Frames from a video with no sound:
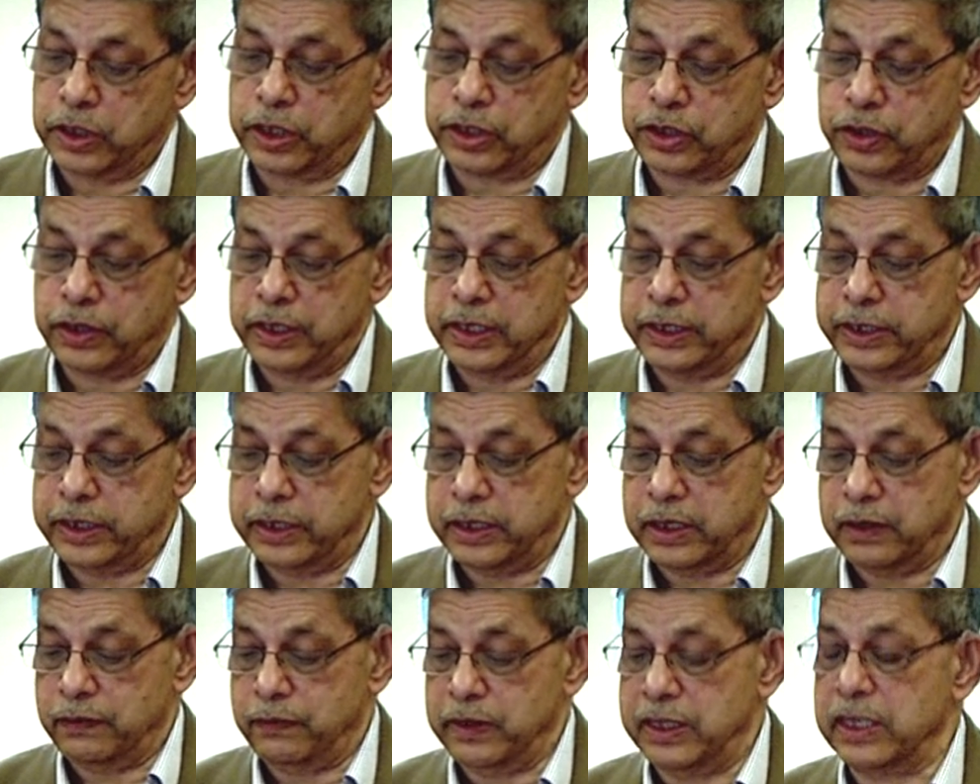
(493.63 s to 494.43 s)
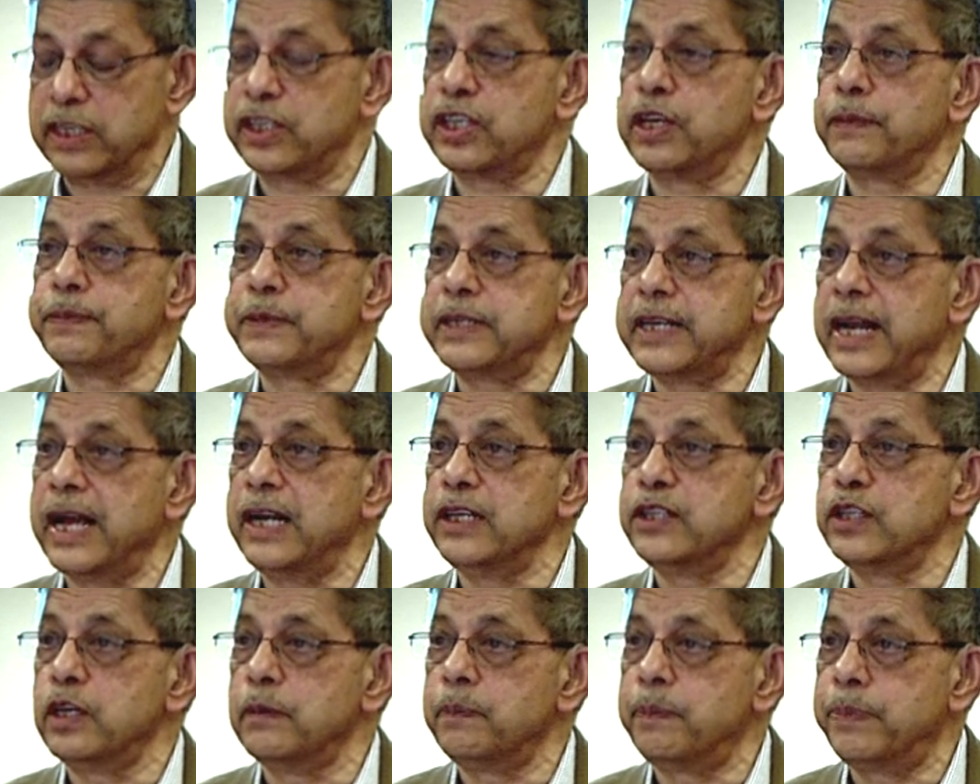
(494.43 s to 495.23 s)
a solicitor with a
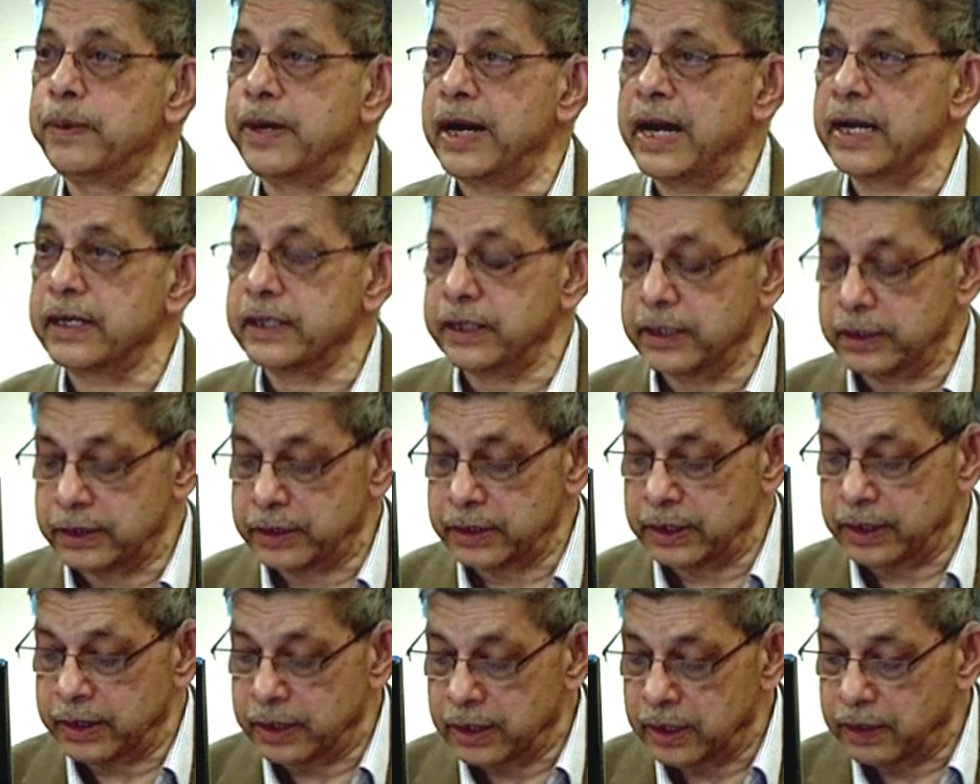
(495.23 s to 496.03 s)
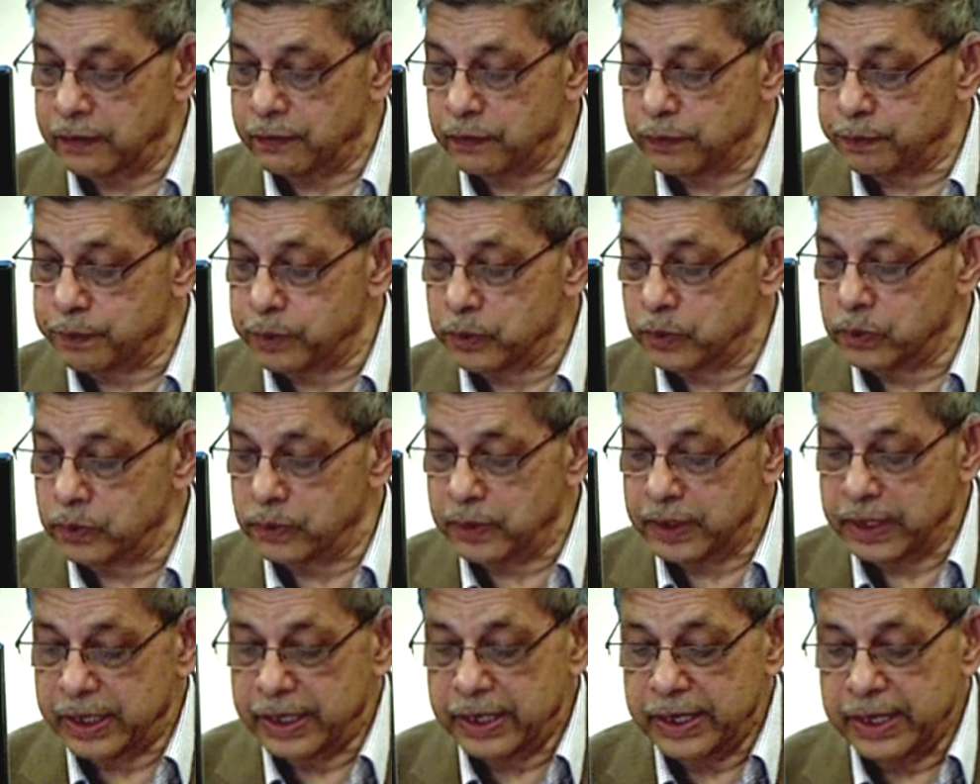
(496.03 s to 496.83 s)
substantial practice in
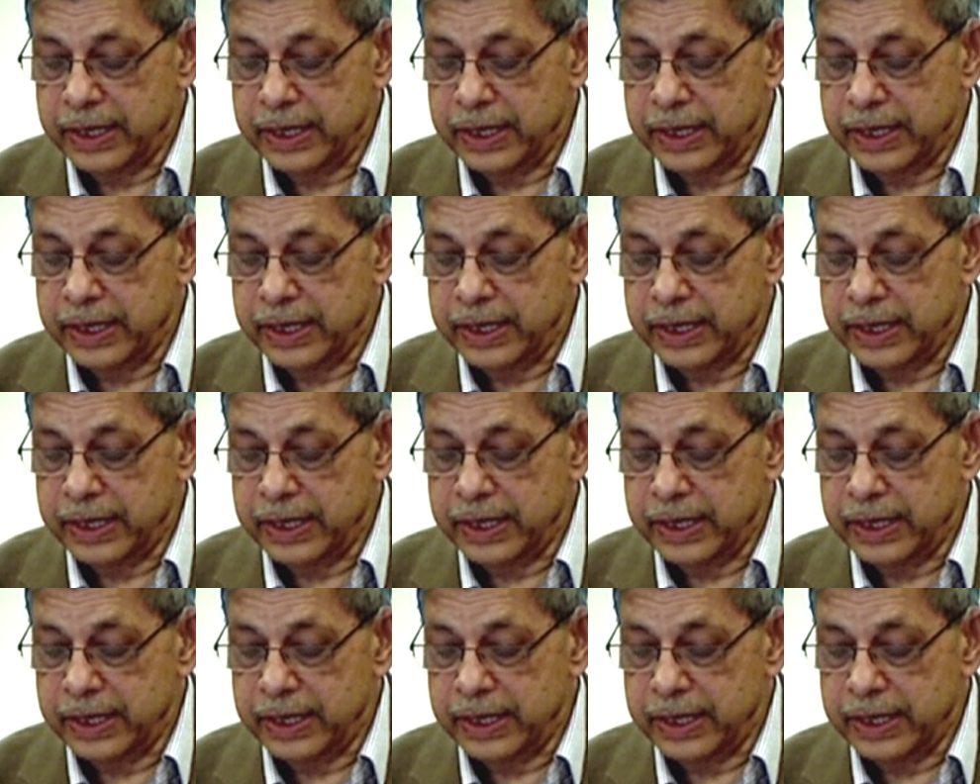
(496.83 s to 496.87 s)
Liverpool,